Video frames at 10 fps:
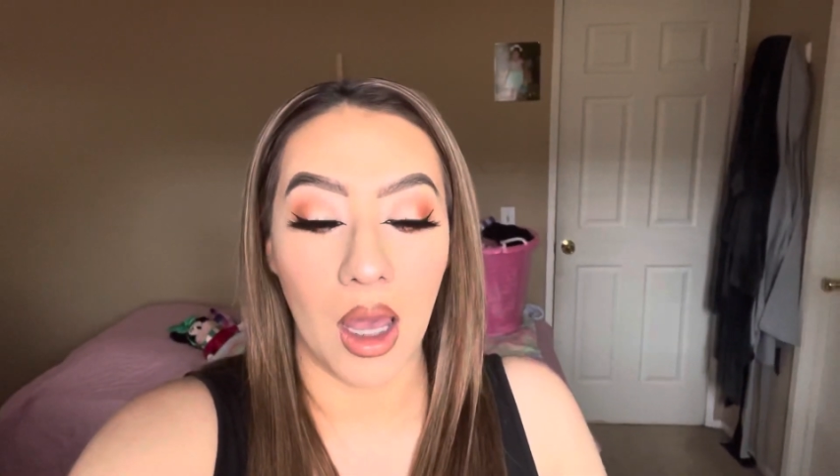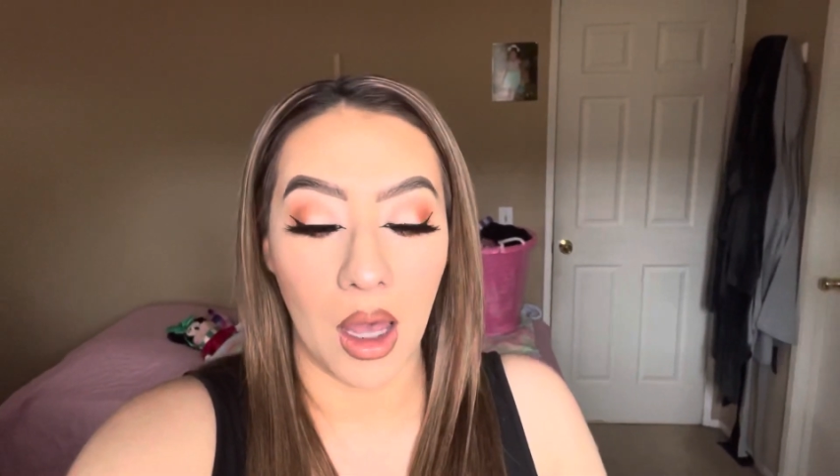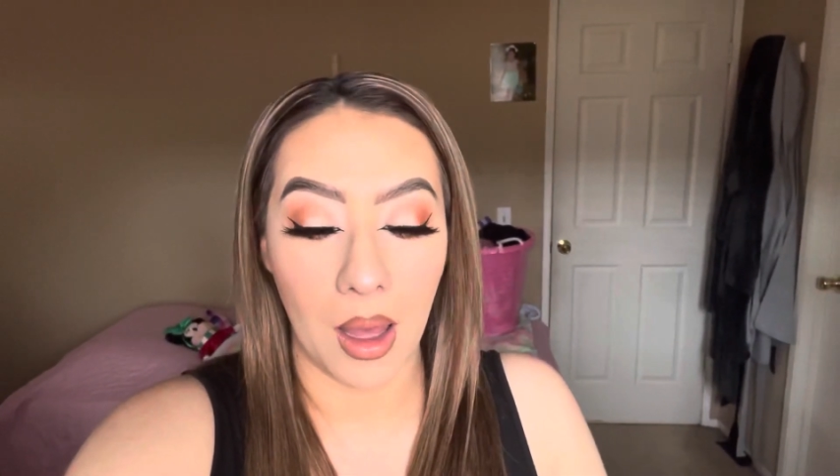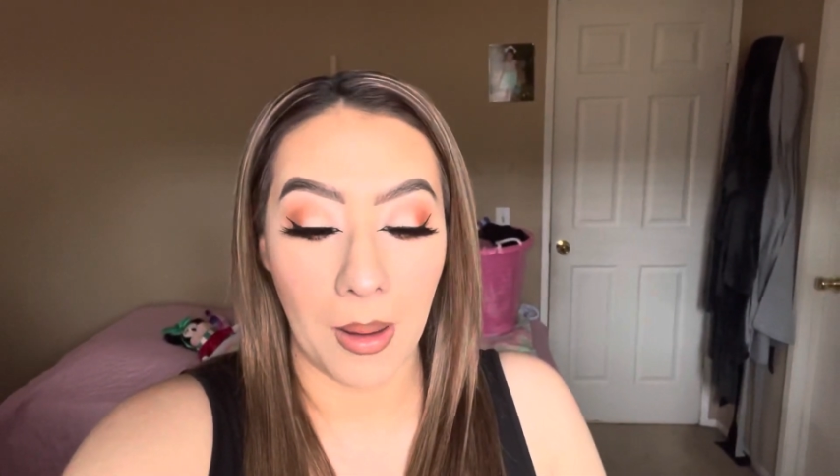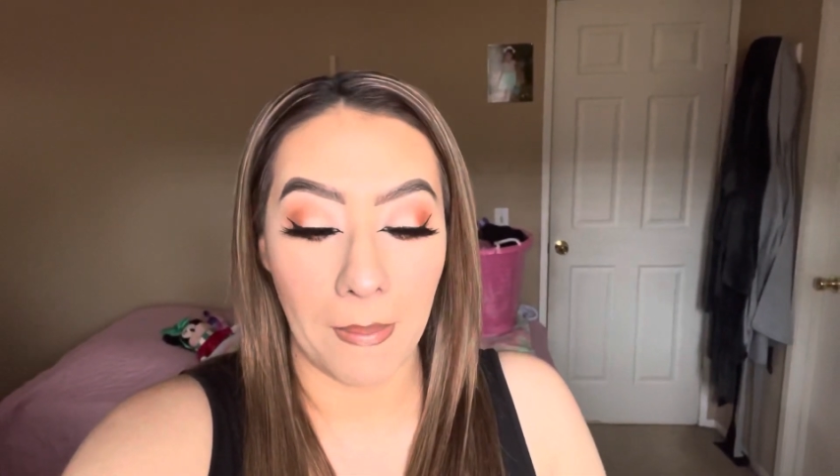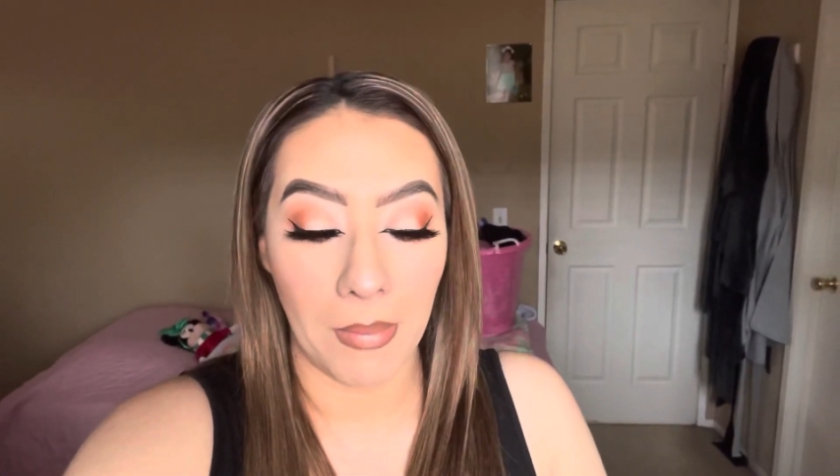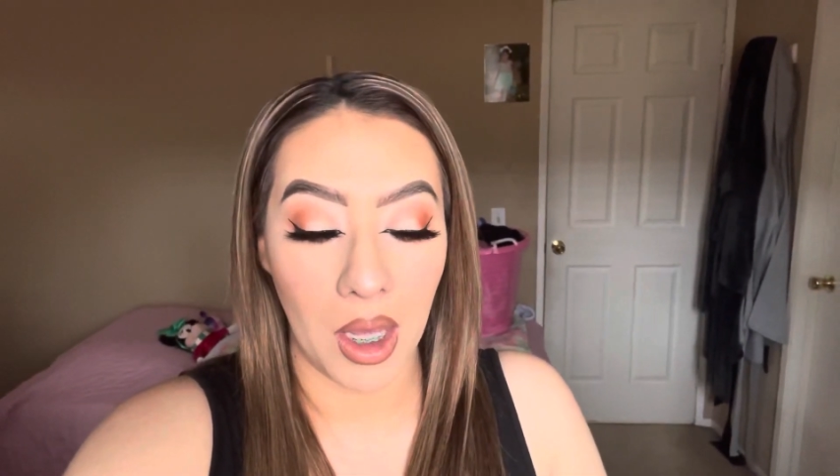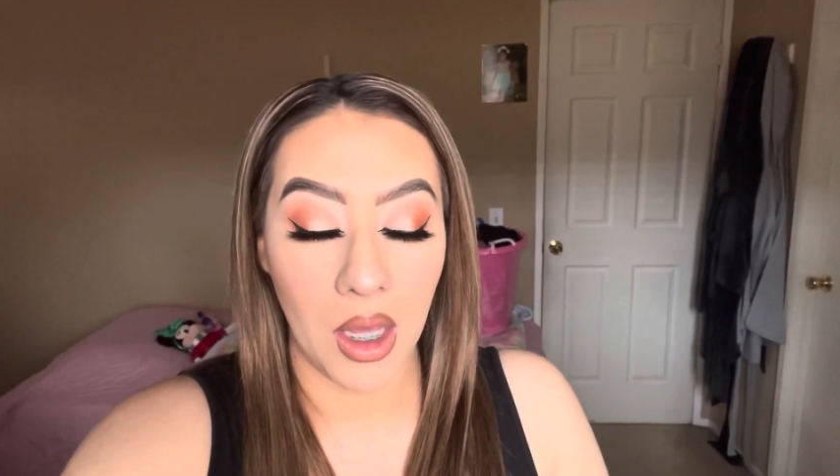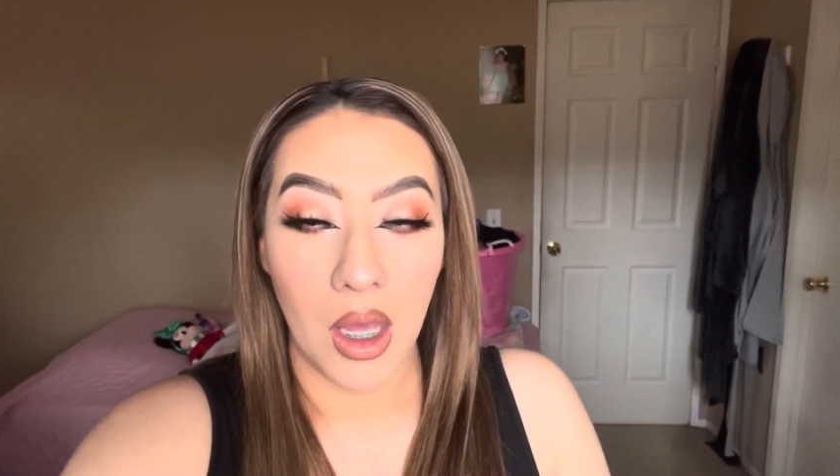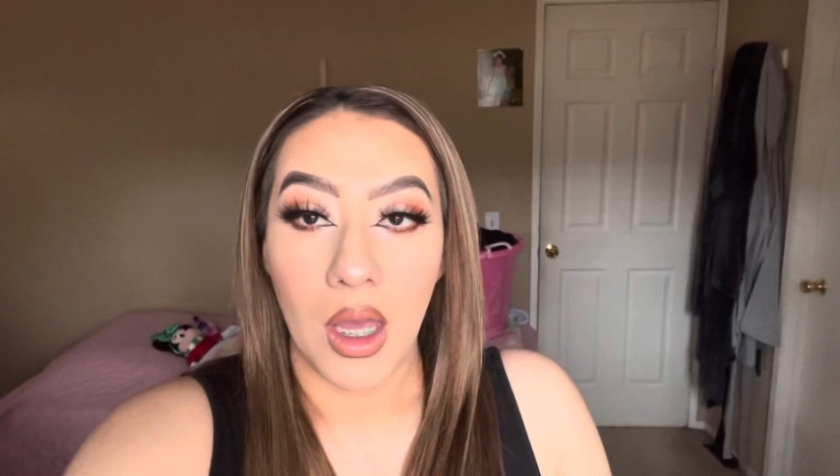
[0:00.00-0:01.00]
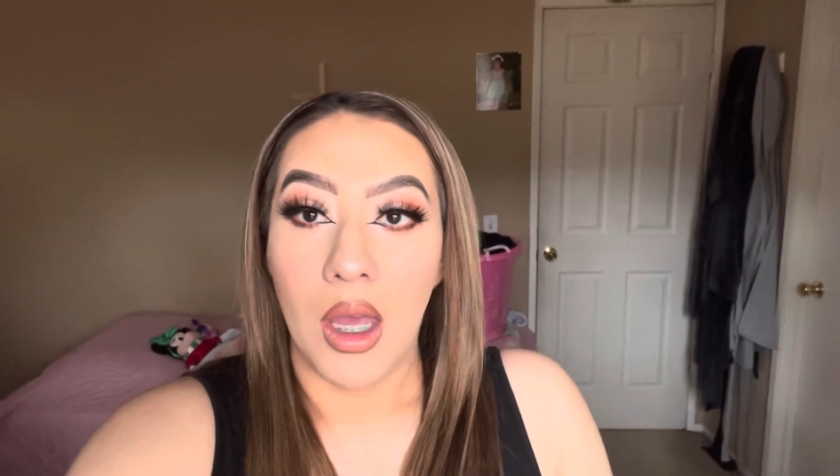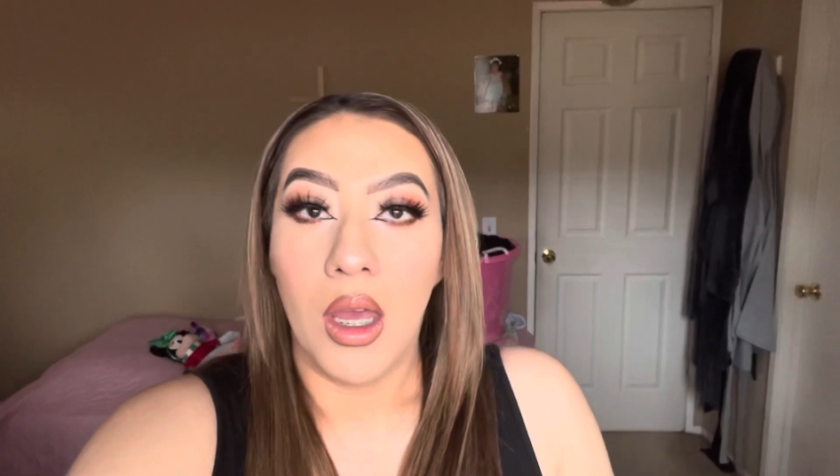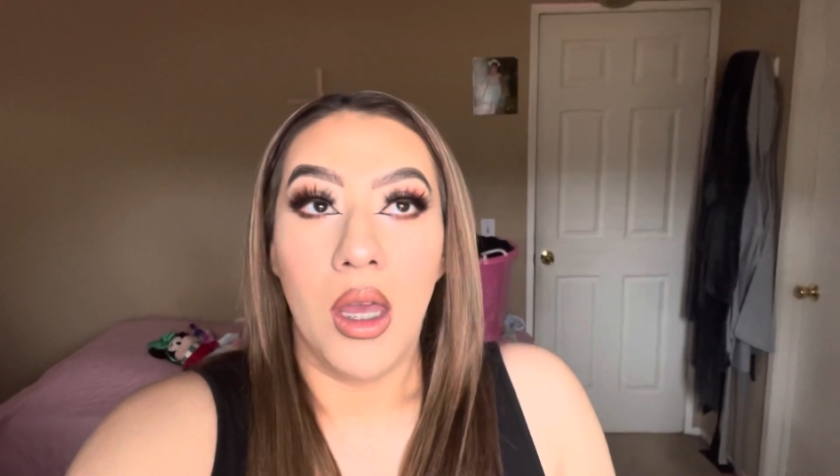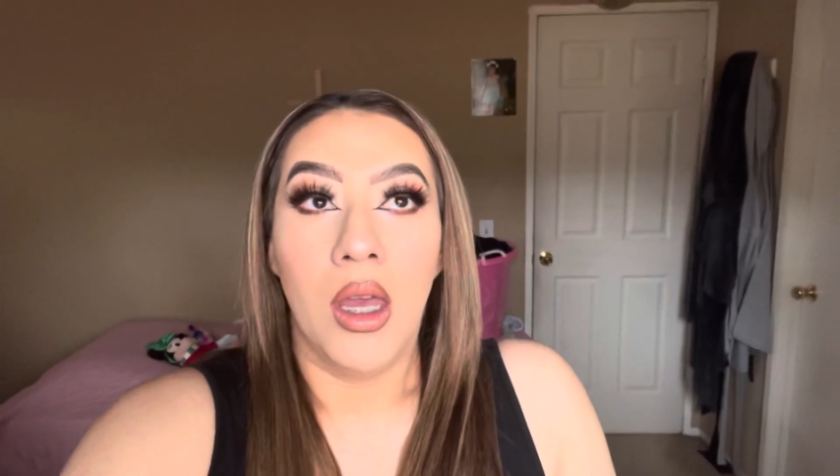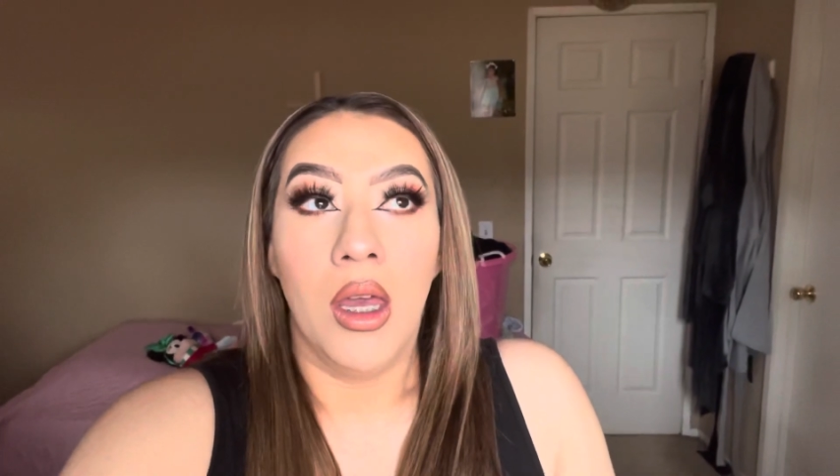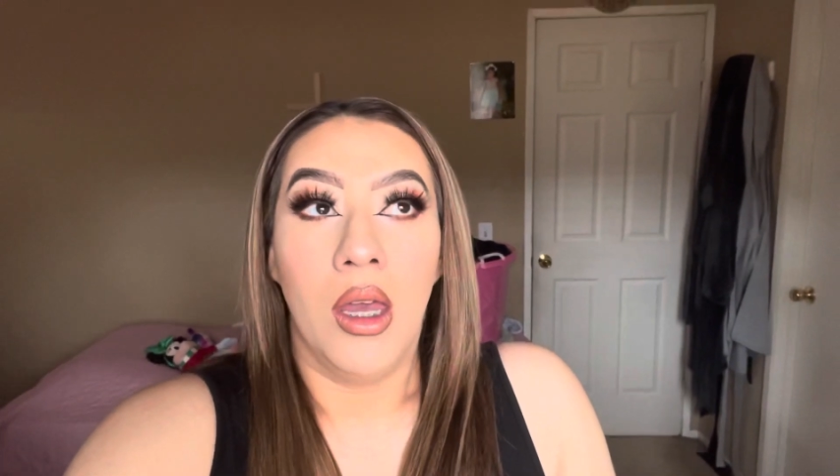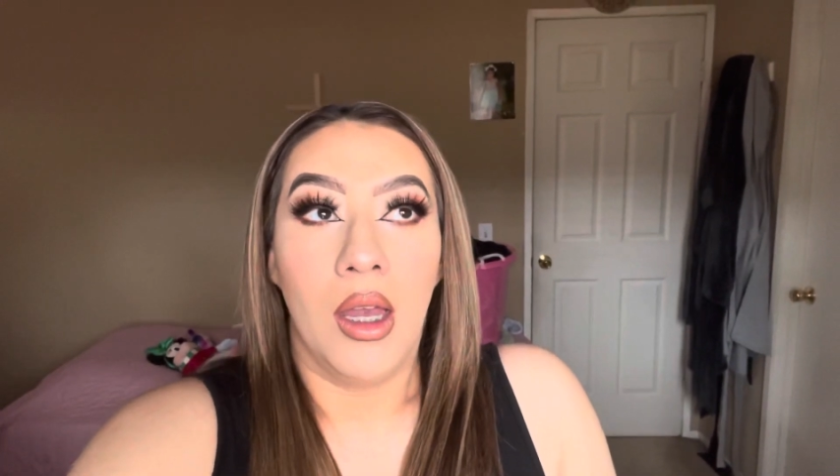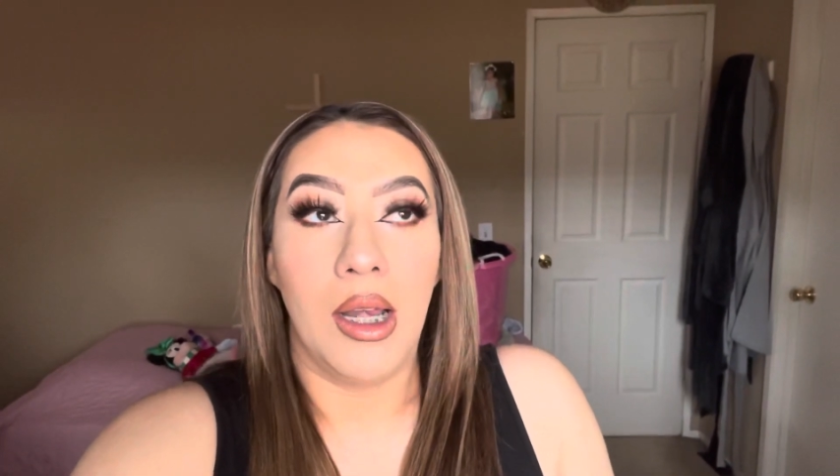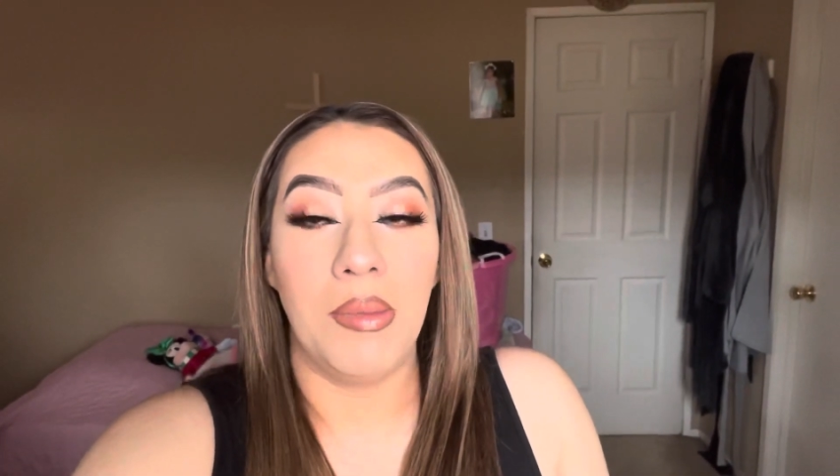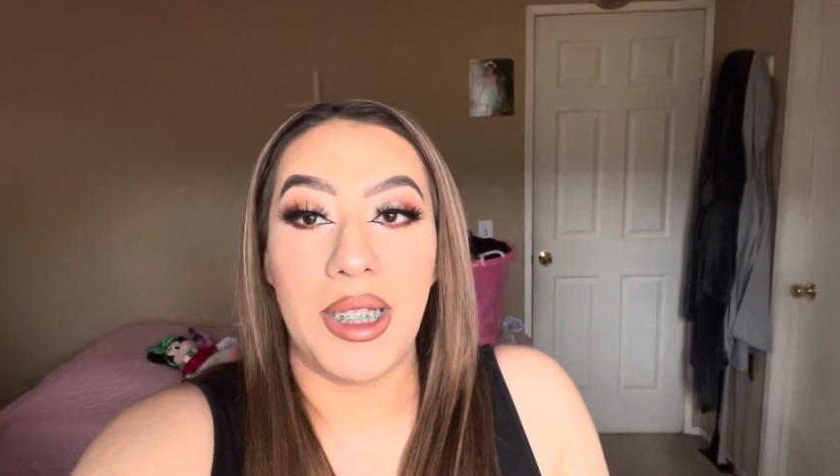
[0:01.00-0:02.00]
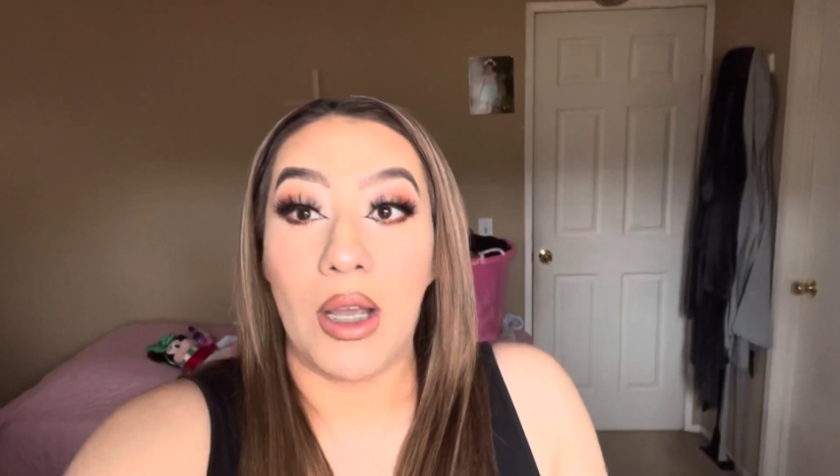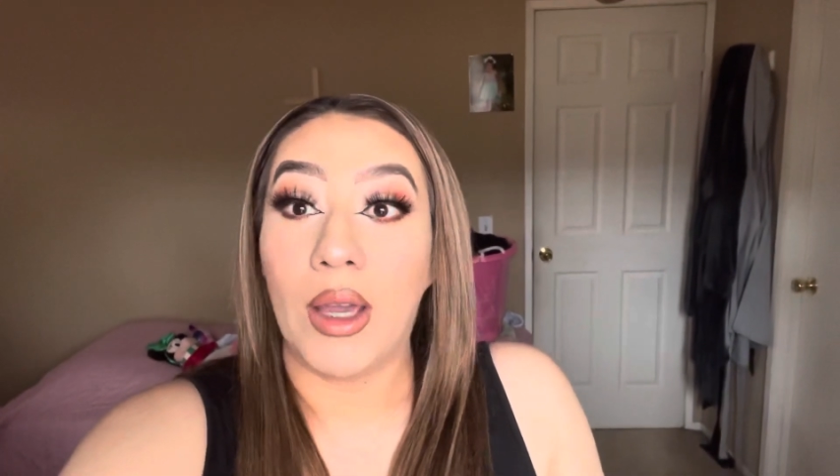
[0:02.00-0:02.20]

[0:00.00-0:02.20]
let me see.